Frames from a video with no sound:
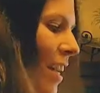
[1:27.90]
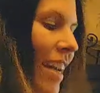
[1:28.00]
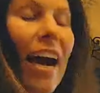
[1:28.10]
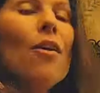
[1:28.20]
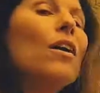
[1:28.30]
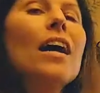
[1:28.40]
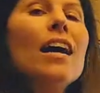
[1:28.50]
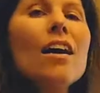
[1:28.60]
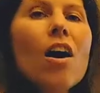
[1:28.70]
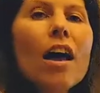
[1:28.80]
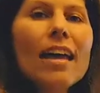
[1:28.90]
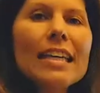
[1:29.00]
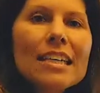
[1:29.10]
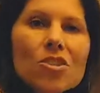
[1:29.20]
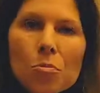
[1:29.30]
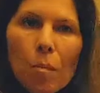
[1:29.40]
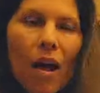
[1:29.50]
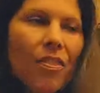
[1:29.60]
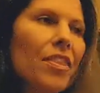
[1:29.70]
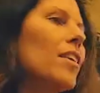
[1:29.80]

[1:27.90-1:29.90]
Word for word: Now, each month,